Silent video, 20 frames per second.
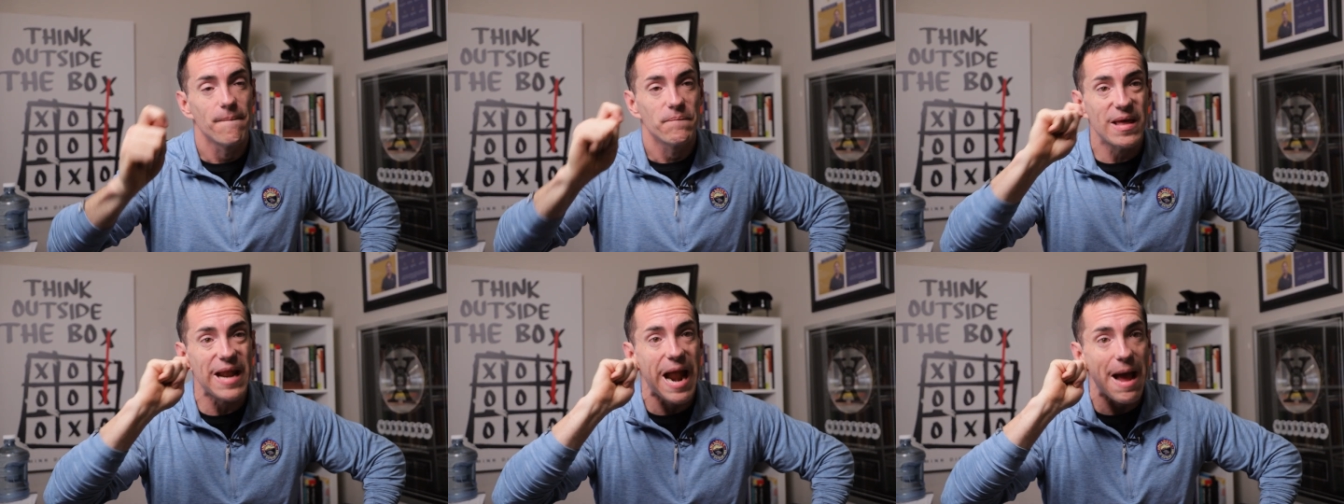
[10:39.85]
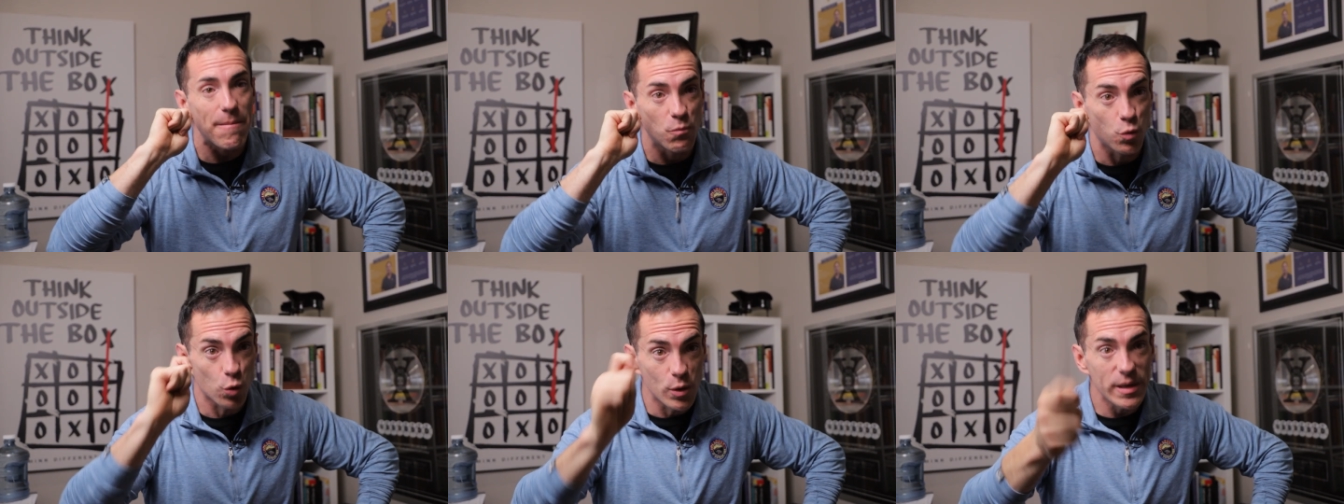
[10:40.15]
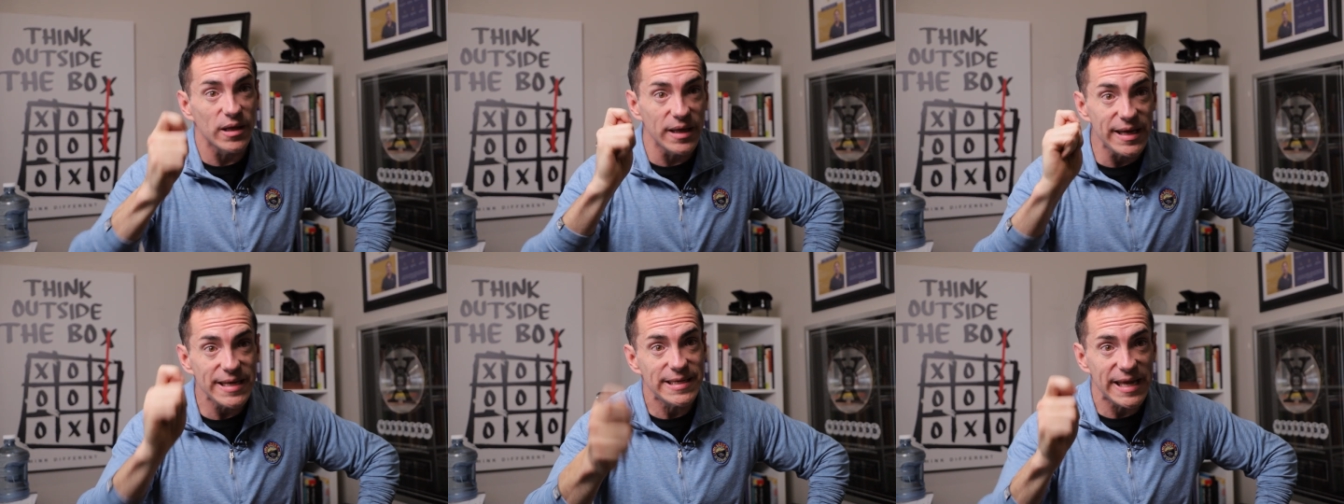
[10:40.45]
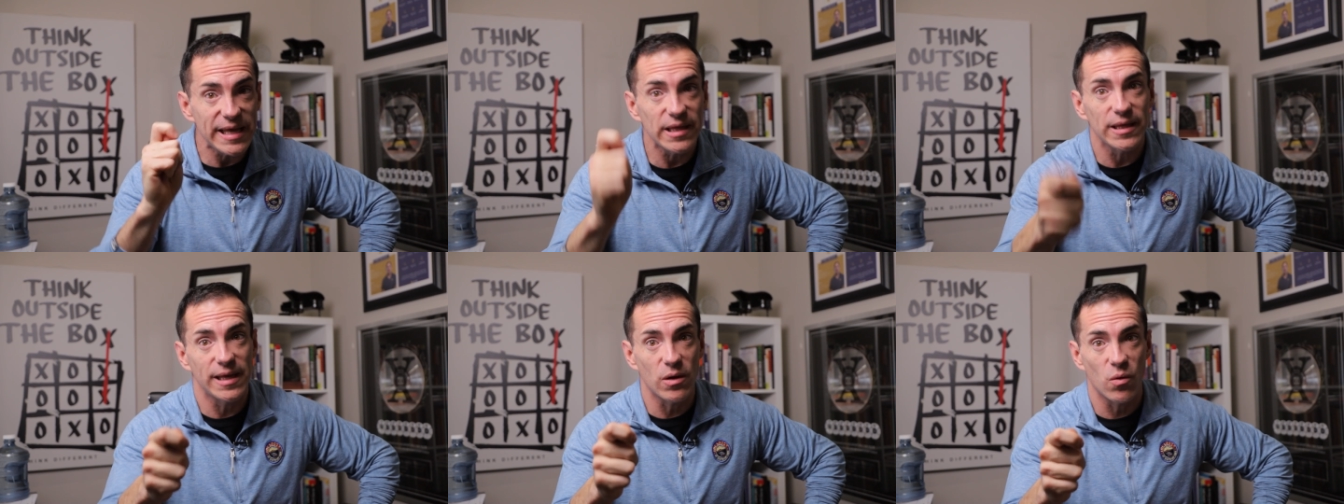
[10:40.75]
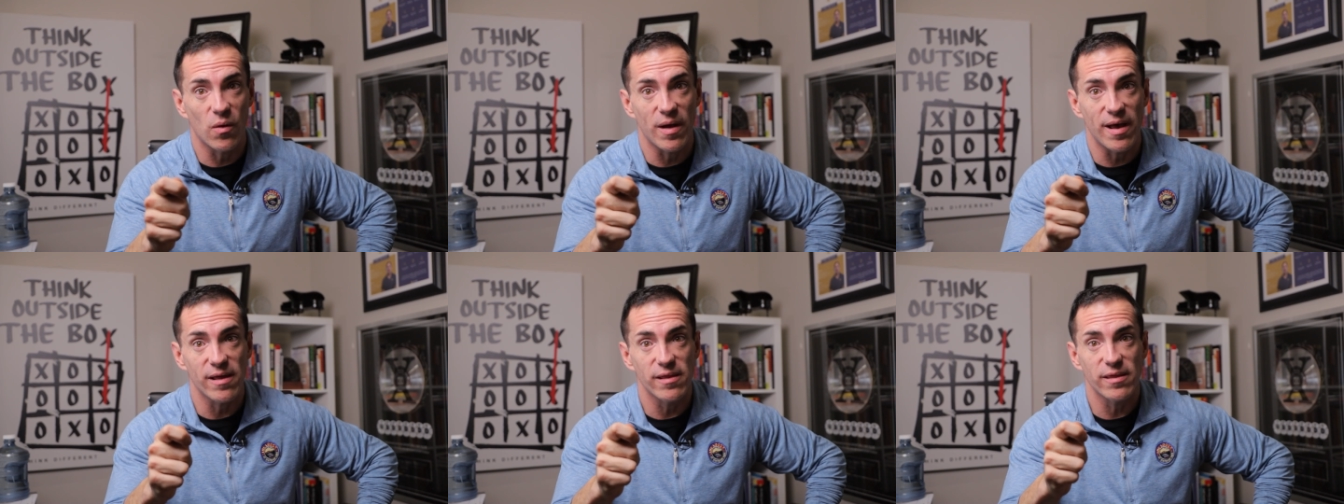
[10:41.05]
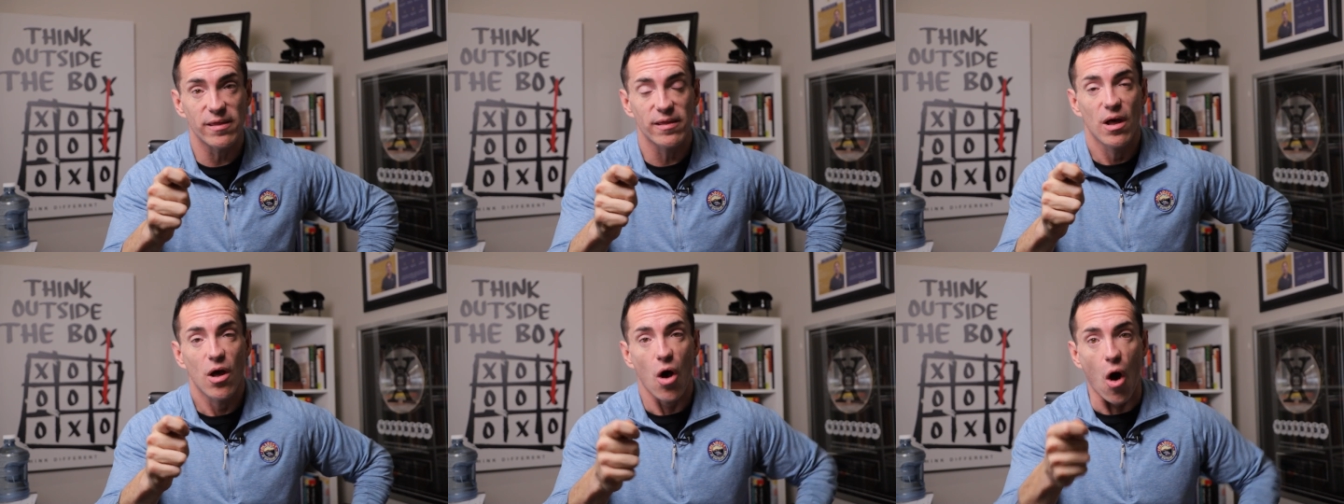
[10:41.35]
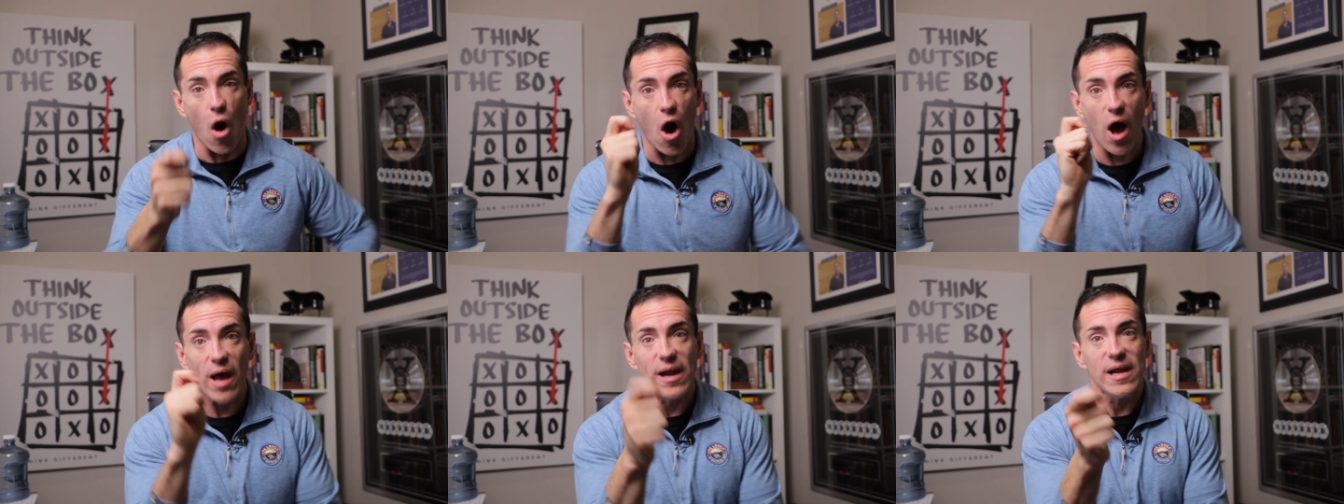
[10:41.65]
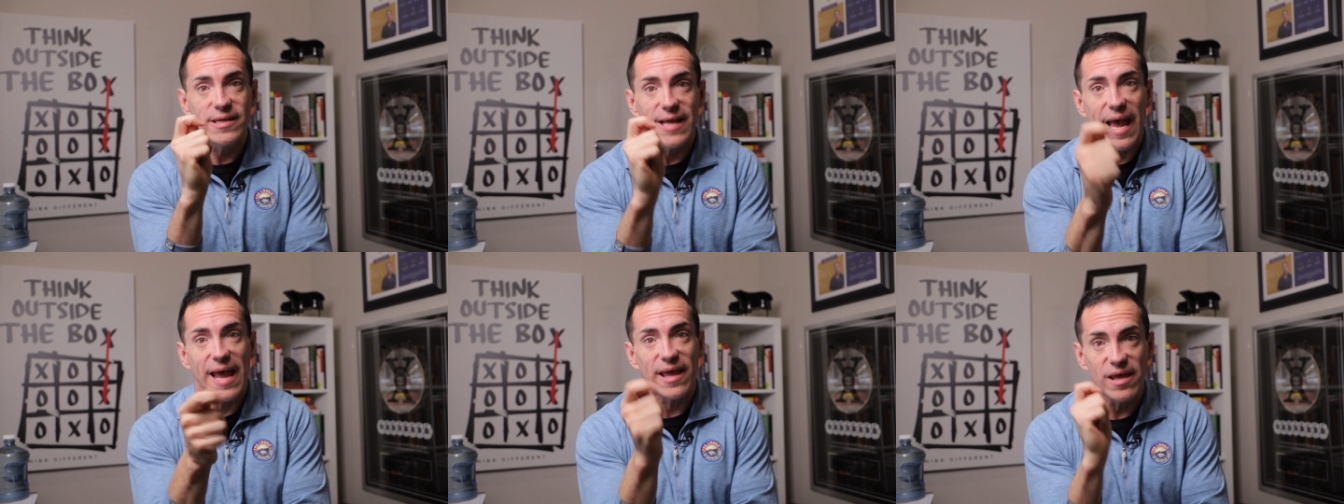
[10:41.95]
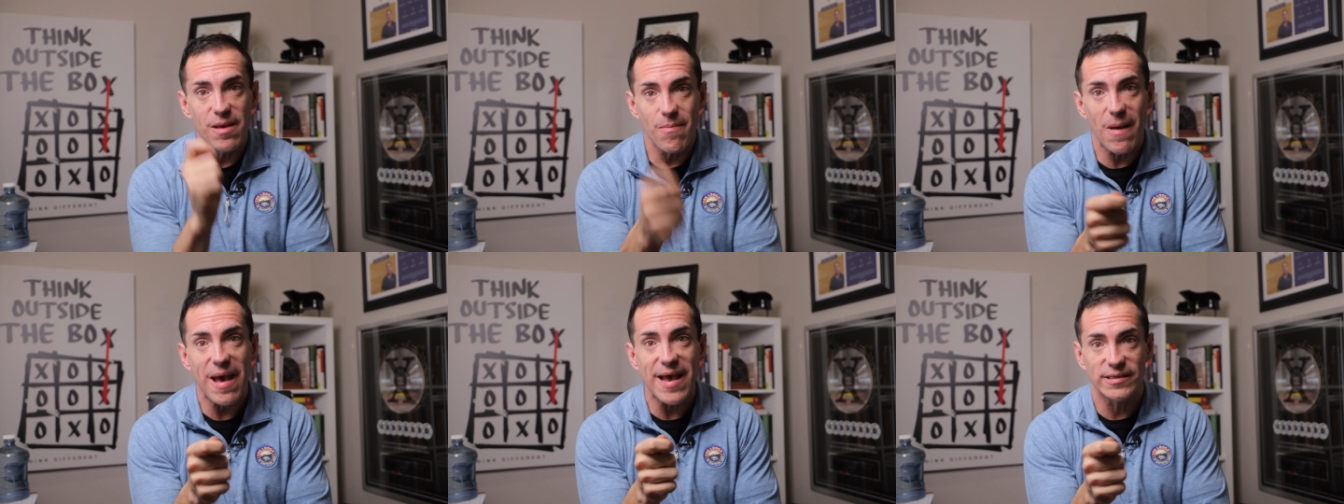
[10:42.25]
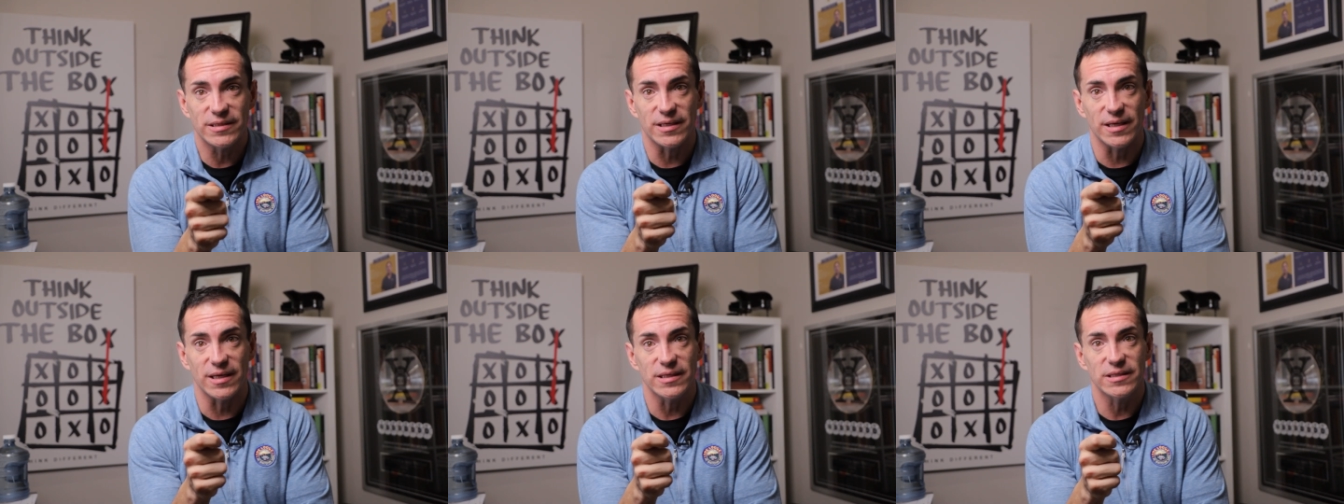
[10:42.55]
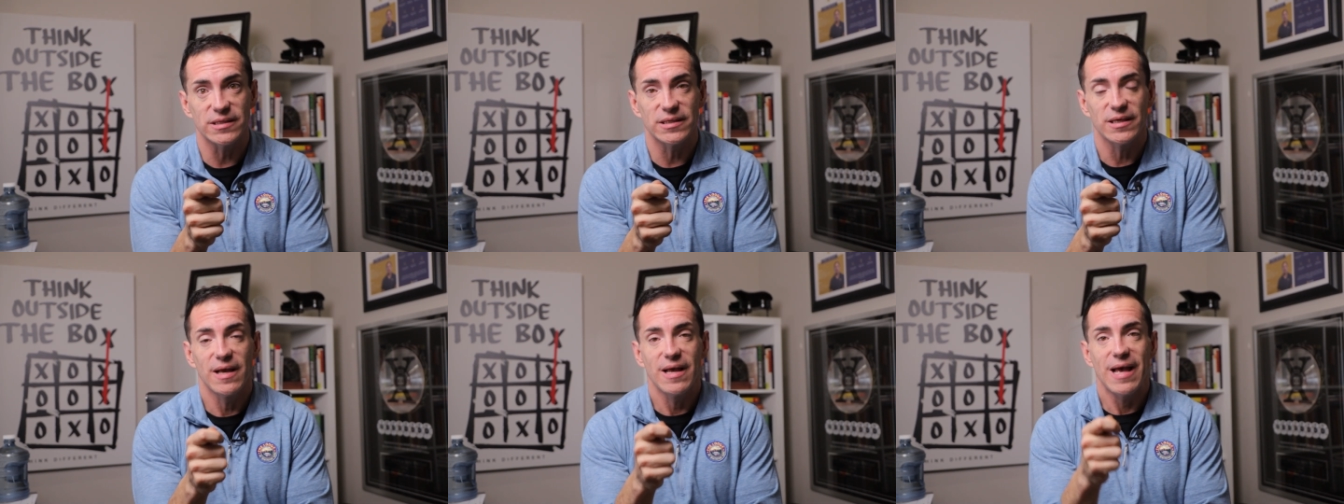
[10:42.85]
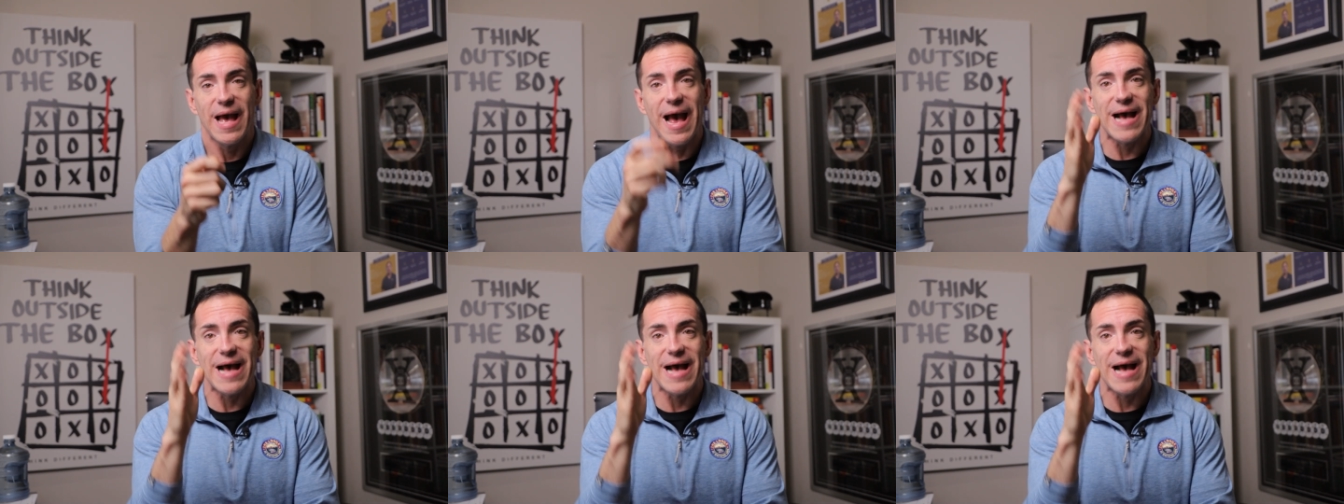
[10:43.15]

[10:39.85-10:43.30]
that I'm really dealing with on a daily basis